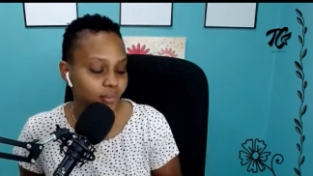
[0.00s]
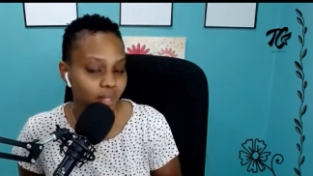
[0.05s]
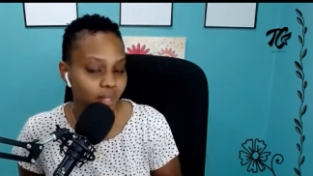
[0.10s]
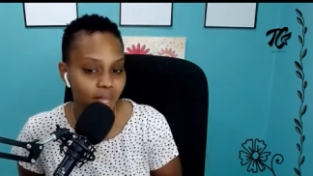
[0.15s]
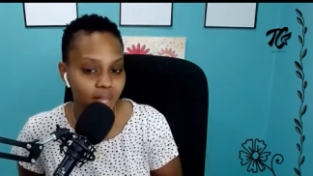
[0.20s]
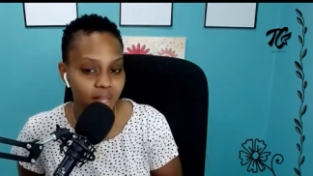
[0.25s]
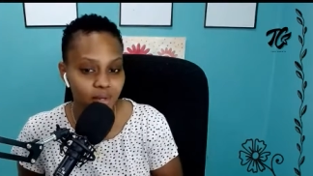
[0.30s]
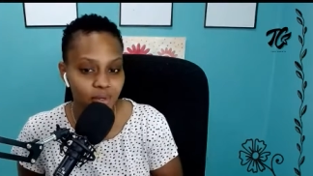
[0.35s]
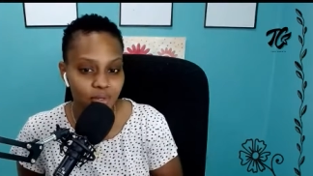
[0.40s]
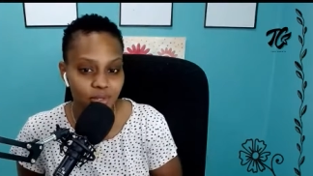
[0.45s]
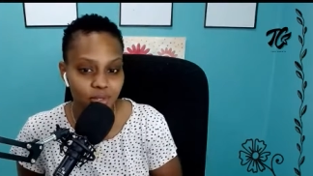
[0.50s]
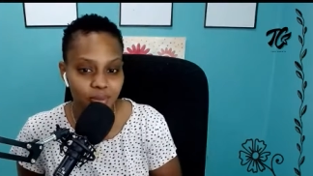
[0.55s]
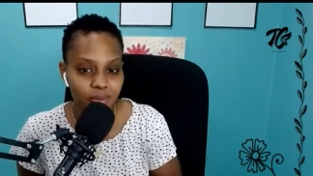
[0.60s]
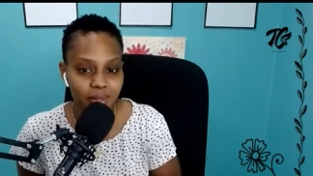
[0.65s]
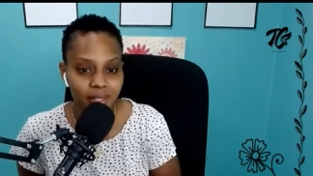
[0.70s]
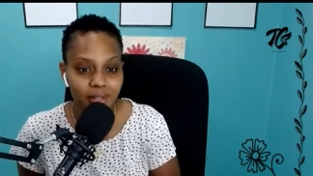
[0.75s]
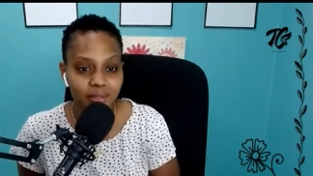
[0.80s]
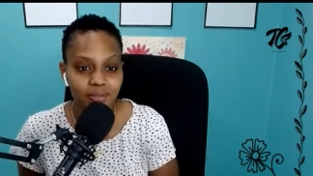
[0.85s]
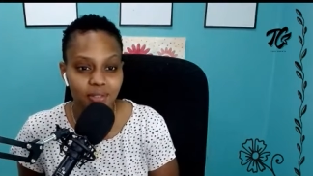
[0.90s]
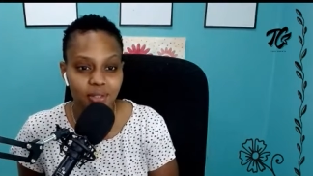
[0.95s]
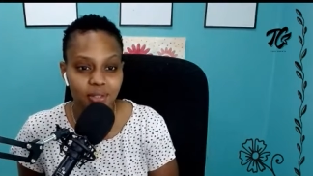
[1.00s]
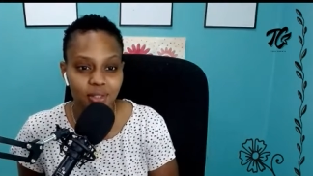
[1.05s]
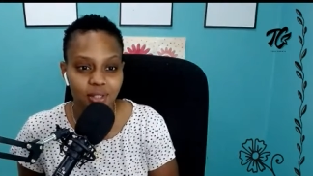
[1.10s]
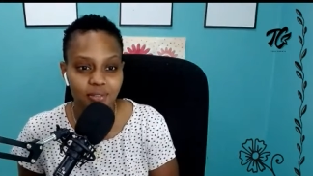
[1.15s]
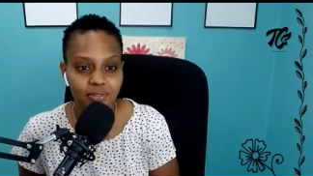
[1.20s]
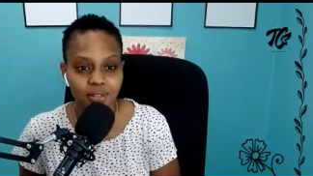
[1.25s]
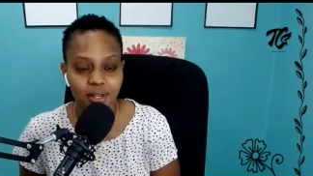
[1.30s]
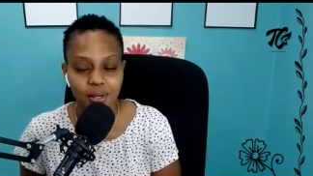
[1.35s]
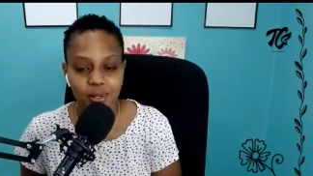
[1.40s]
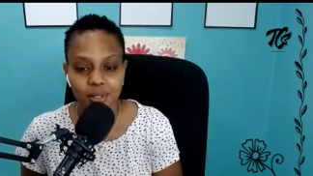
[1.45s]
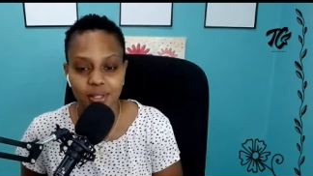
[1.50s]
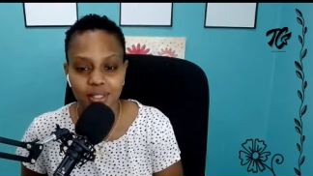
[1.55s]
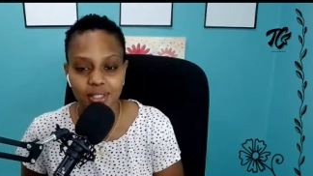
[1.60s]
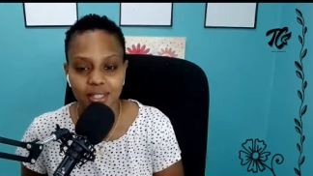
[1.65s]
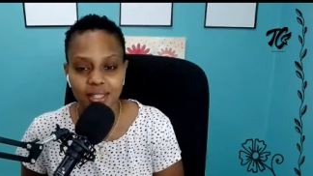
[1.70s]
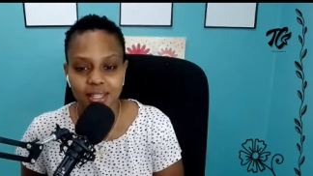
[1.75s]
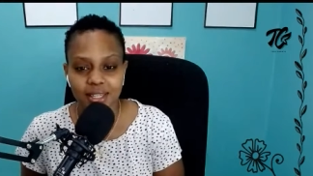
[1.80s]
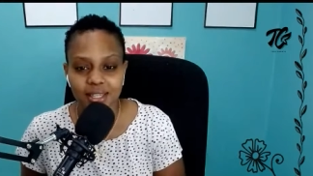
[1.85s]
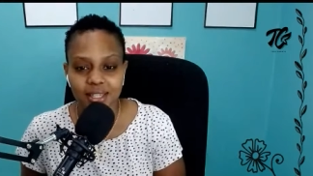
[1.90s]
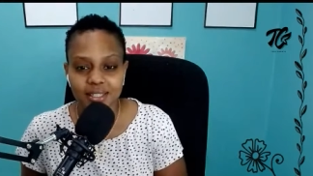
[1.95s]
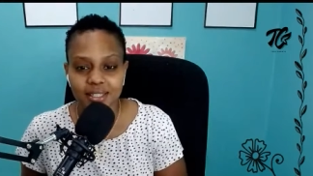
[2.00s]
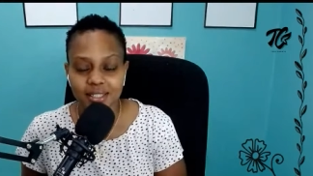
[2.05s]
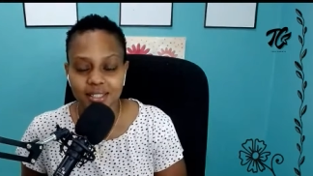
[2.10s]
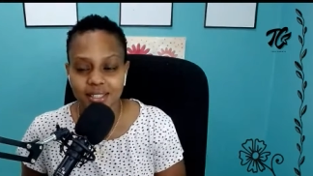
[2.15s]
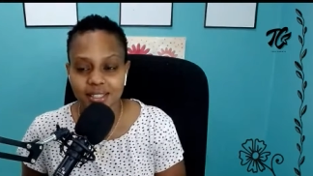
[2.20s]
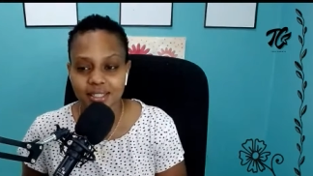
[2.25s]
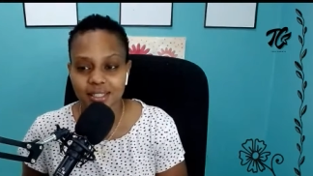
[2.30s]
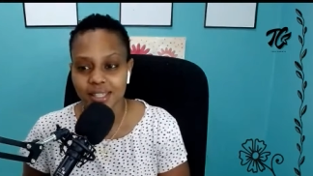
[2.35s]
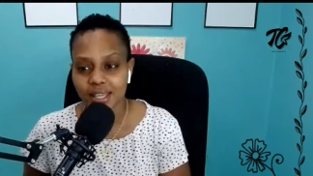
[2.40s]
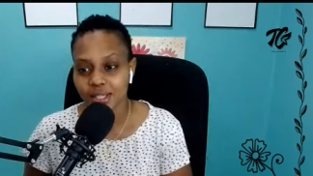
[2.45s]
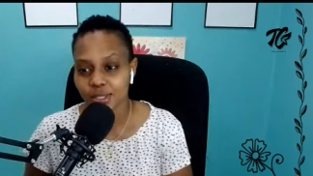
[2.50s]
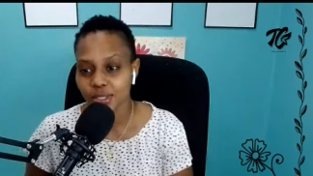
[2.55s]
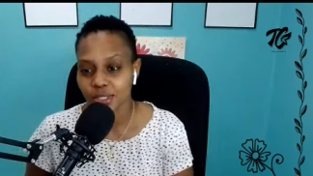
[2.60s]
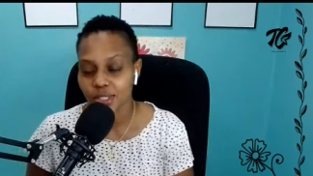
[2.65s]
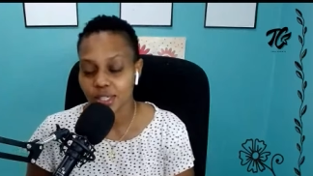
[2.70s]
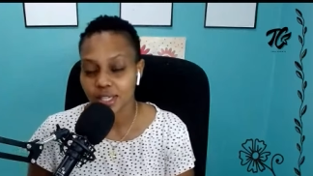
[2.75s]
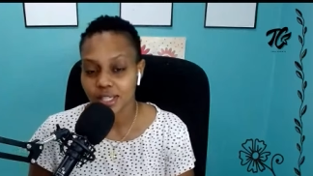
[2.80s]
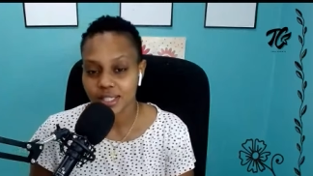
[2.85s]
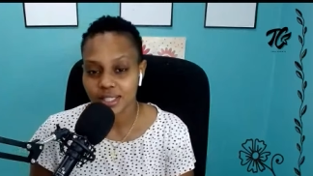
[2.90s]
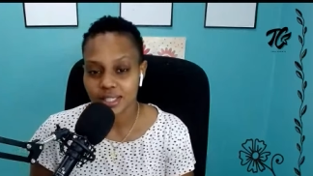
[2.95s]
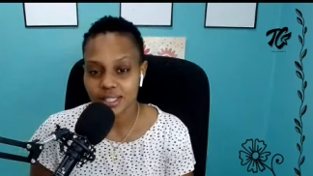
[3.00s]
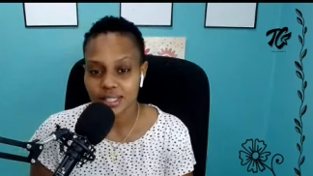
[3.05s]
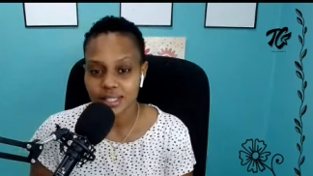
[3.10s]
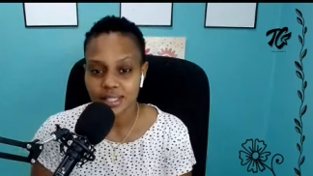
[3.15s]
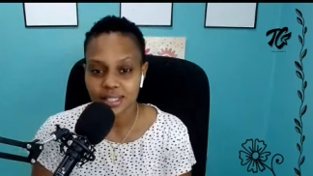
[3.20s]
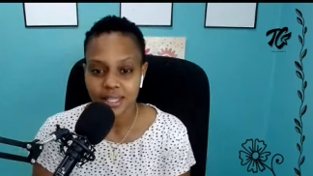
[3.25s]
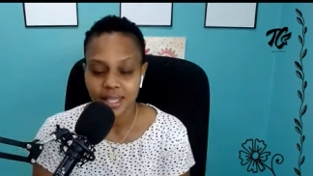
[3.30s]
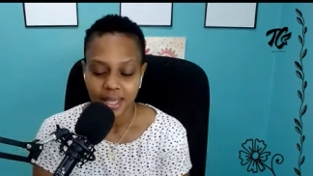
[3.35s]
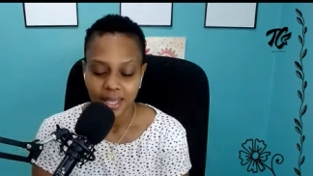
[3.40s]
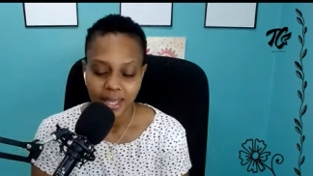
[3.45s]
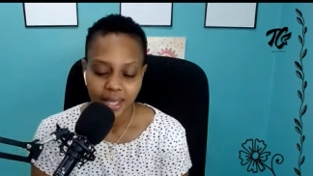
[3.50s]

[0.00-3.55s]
I know so many of you look forward to these sessions.